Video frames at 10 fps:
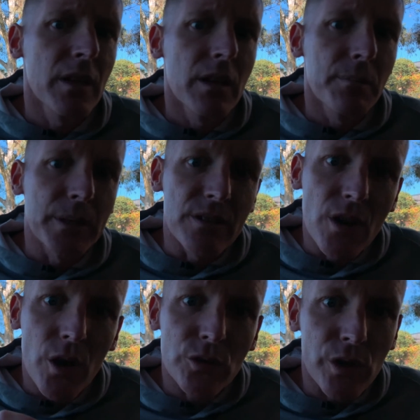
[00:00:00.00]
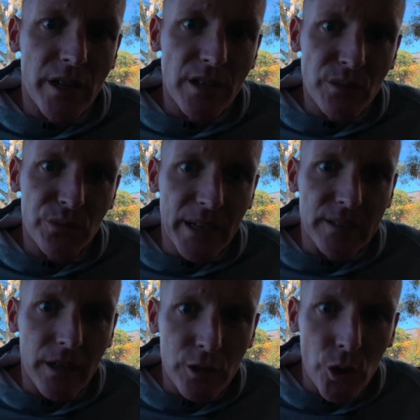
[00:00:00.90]
But no training effect
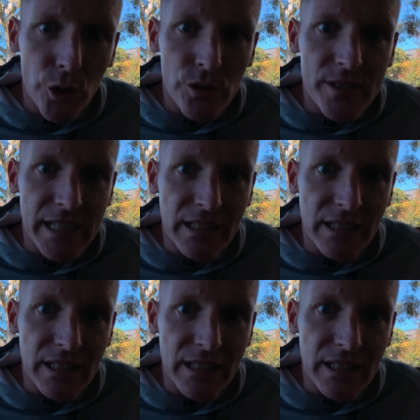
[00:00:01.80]
occurs in